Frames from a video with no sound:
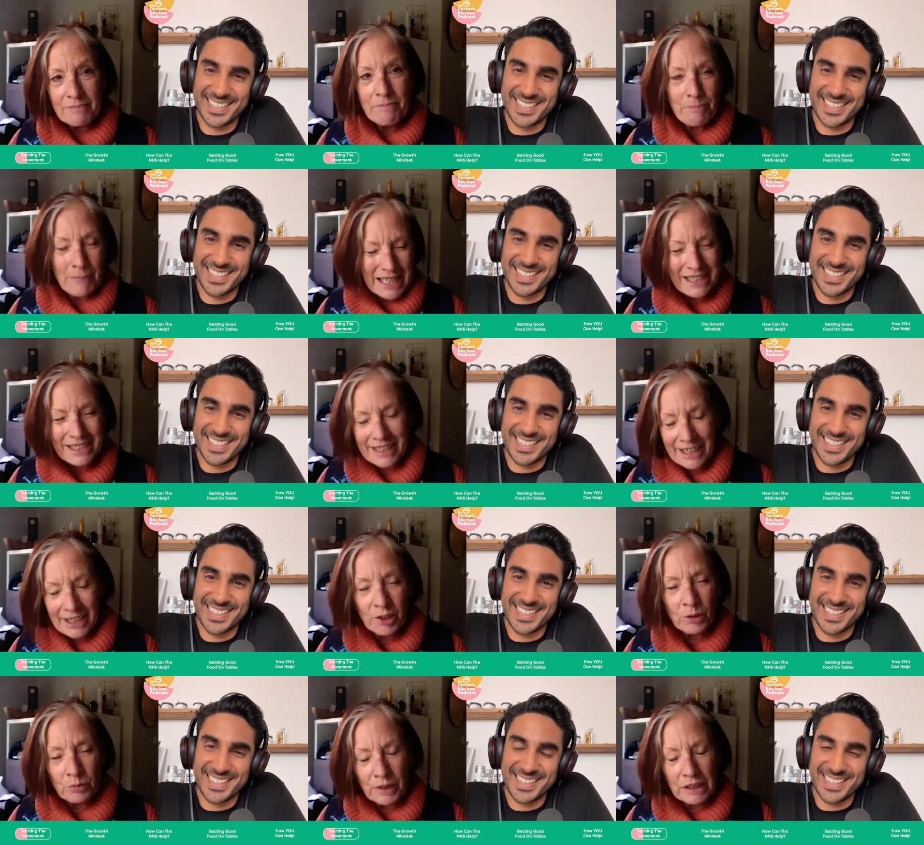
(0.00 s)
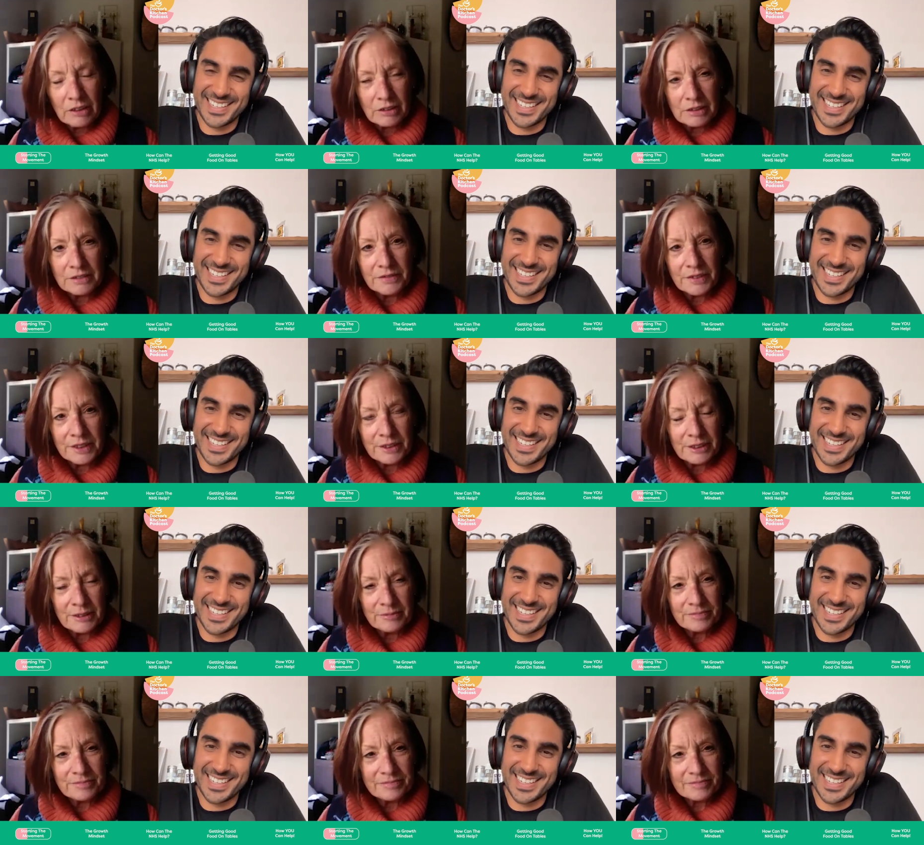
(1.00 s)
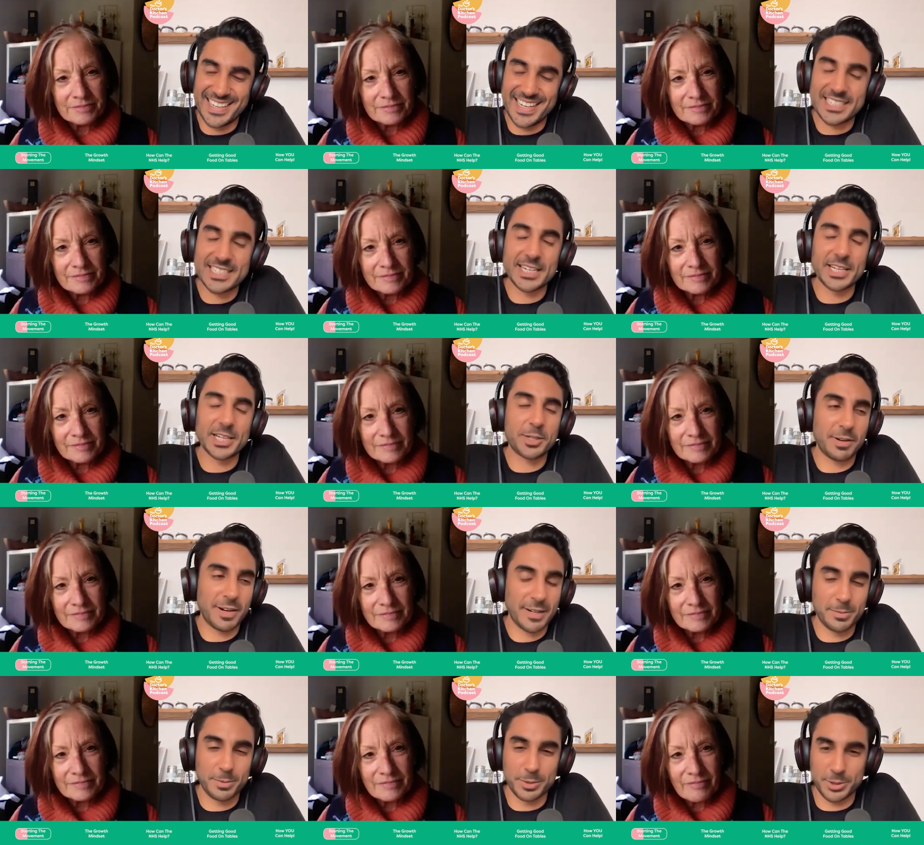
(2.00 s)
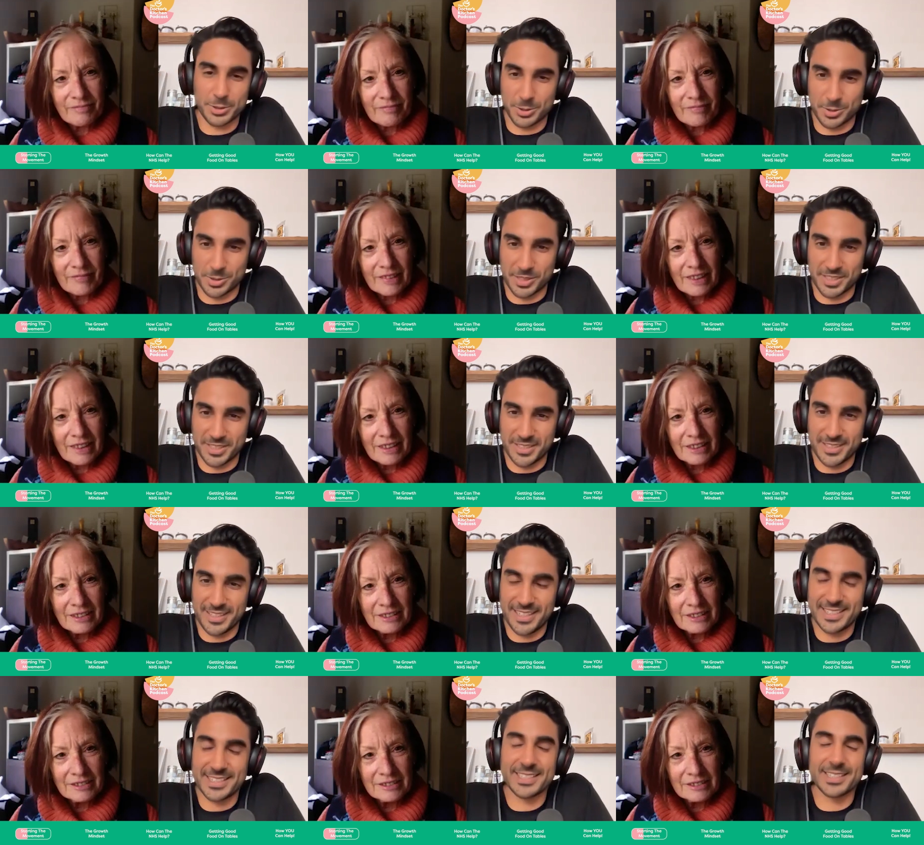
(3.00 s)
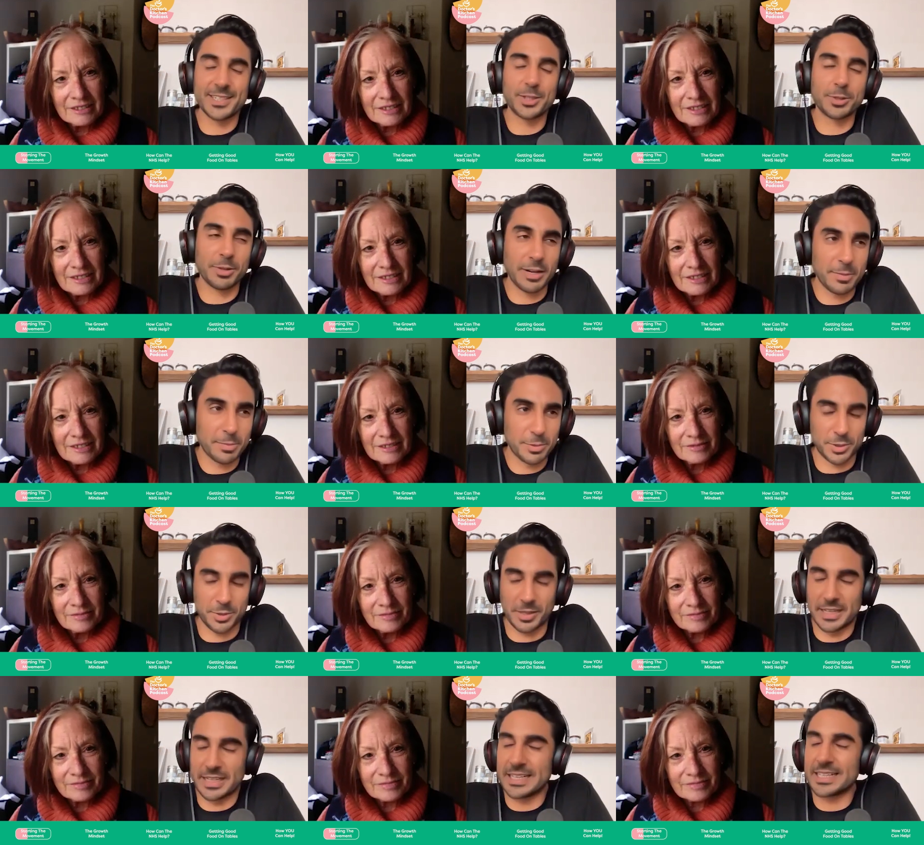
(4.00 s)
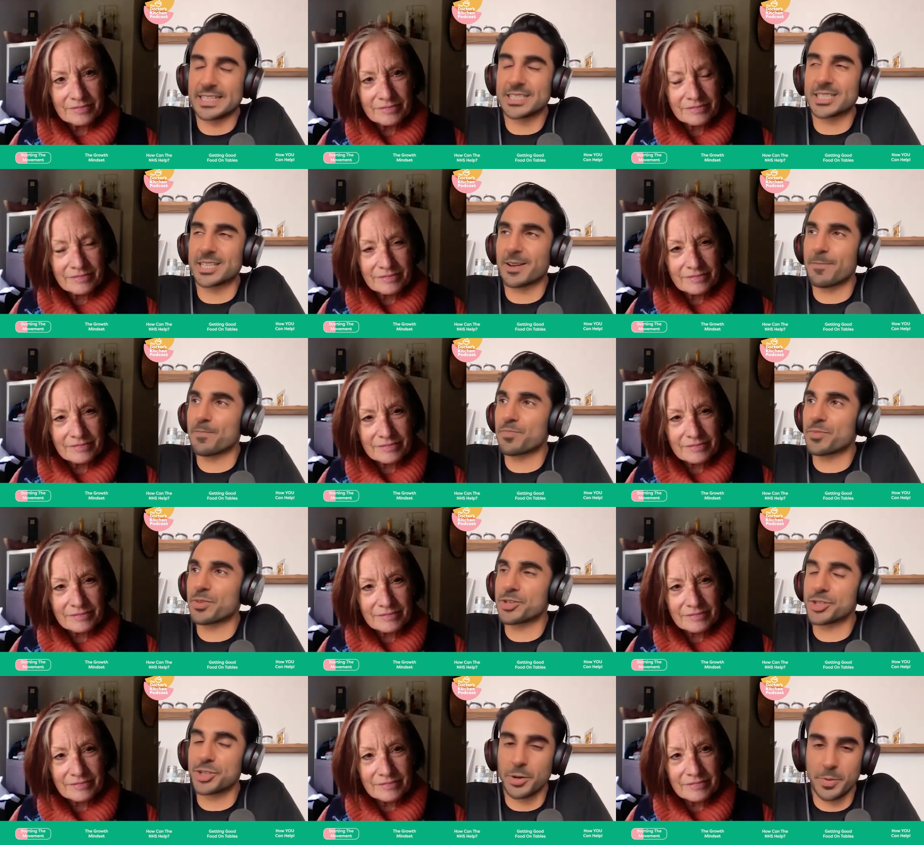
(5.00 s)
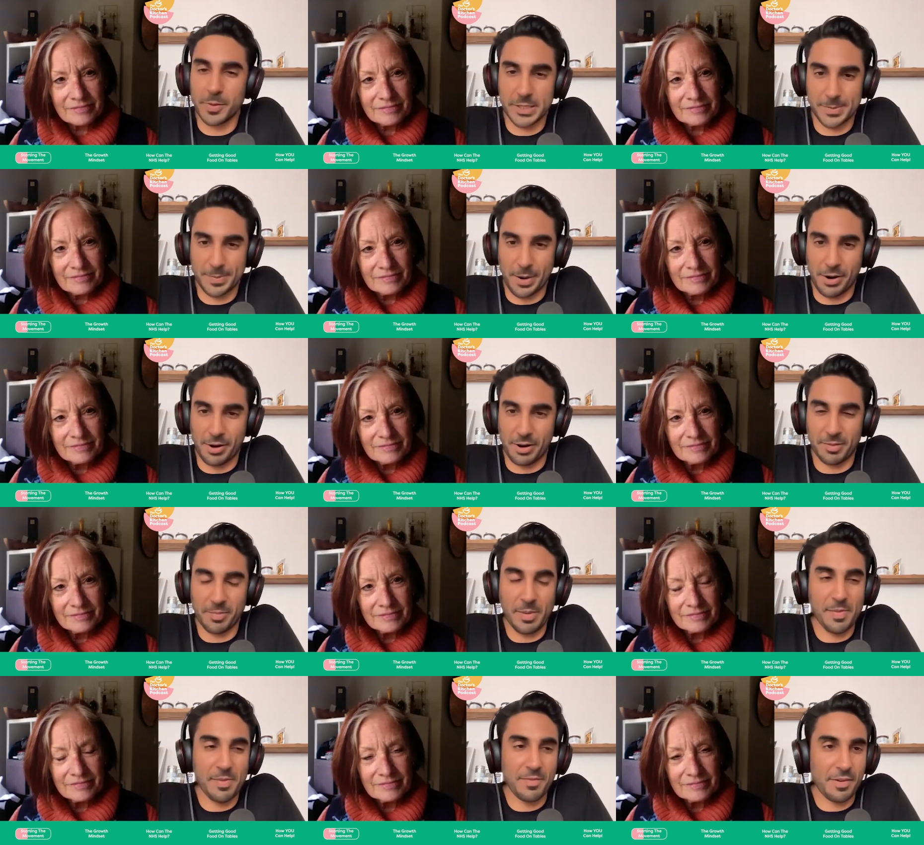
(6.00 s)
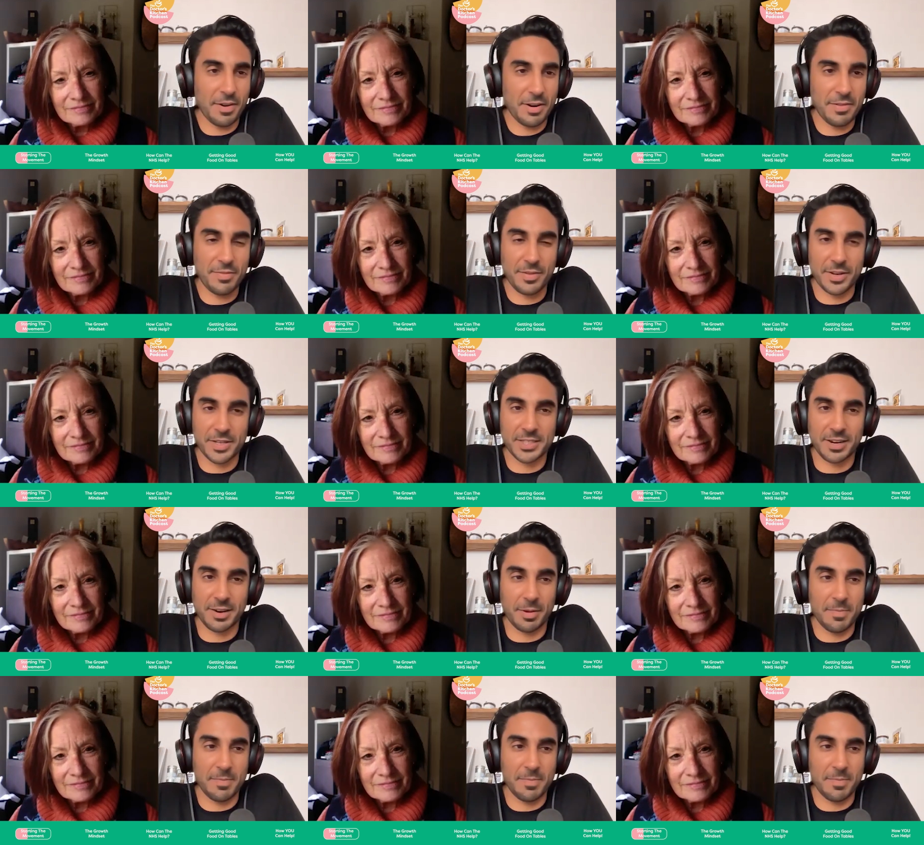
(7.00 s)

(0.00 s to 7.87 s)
Speaker 1: mixing it up with local food.
Speaker 2: It's an incredible story. It is an incredible story. It is so inspiring. I remember the very first time I